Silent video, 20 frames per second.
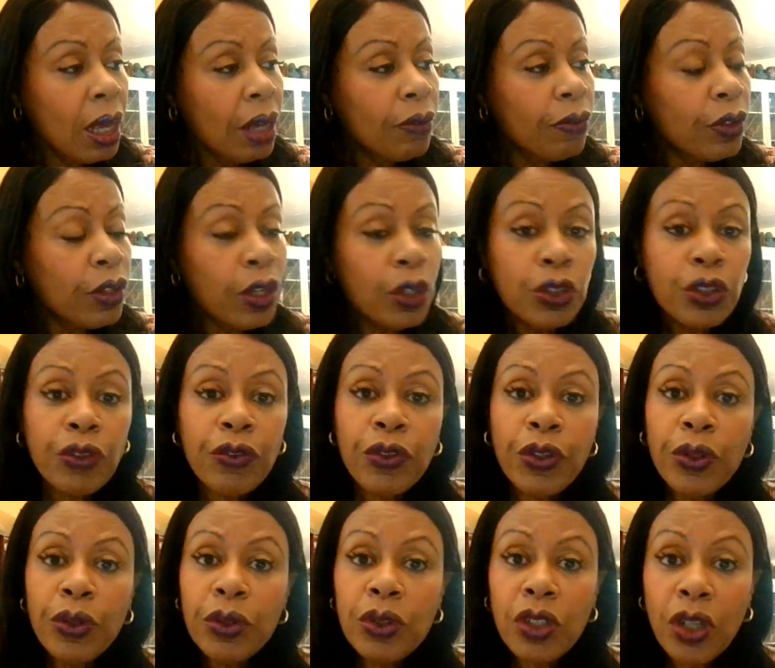For those of you
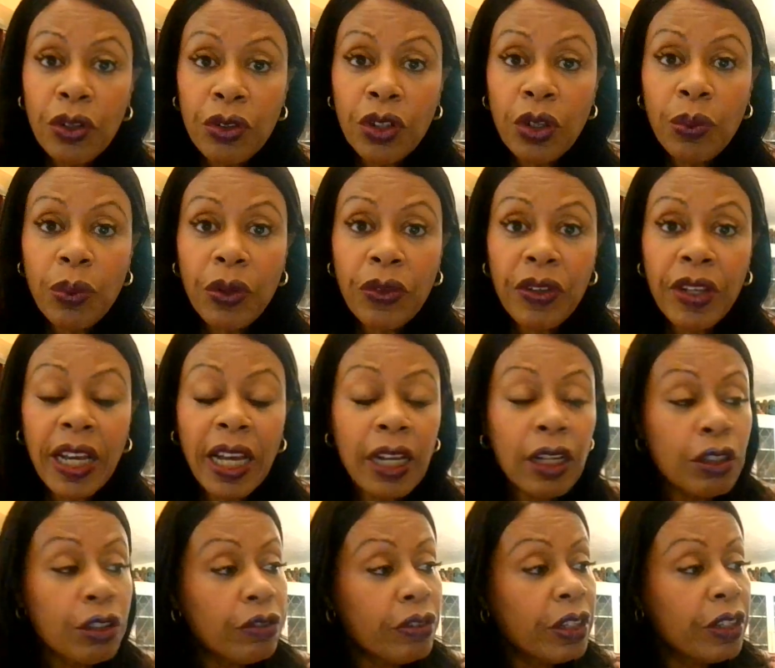who don't know what the
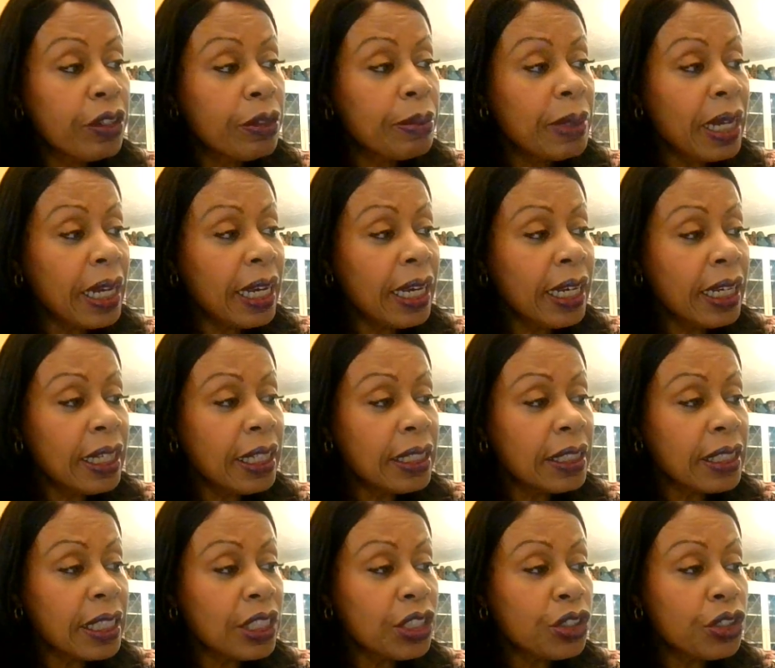algorithm
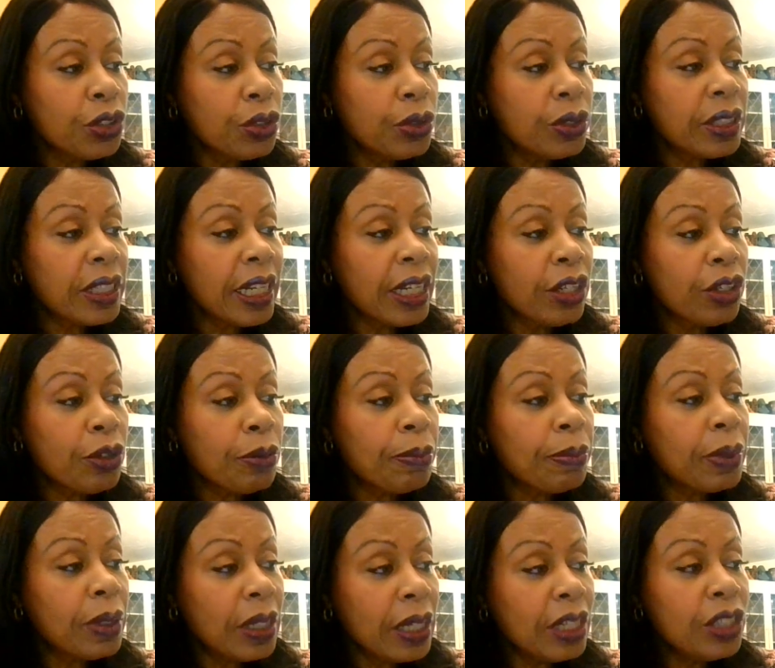is, it's used in,
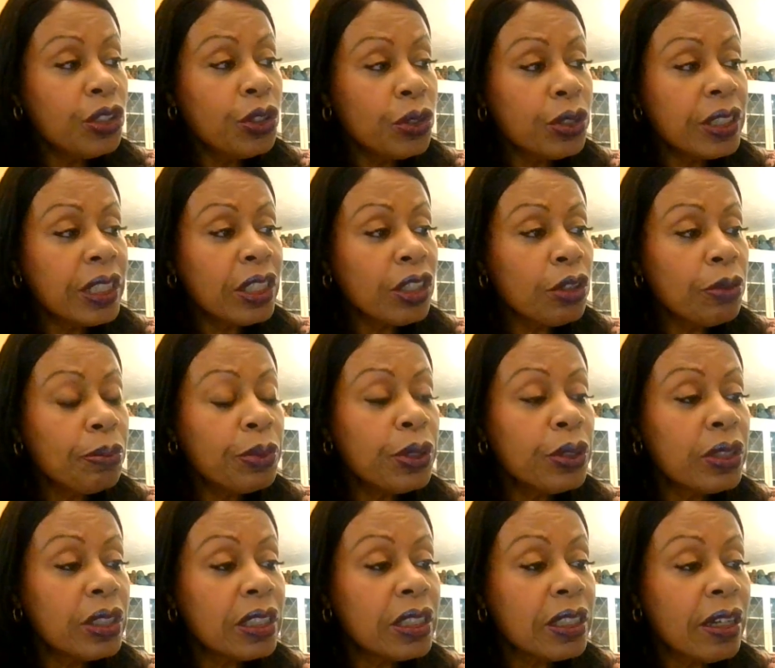used in
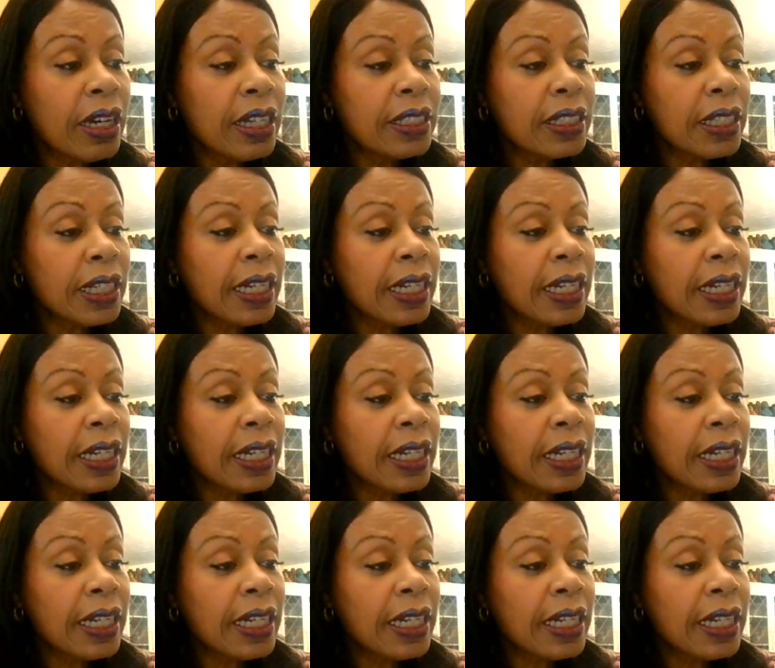computer science.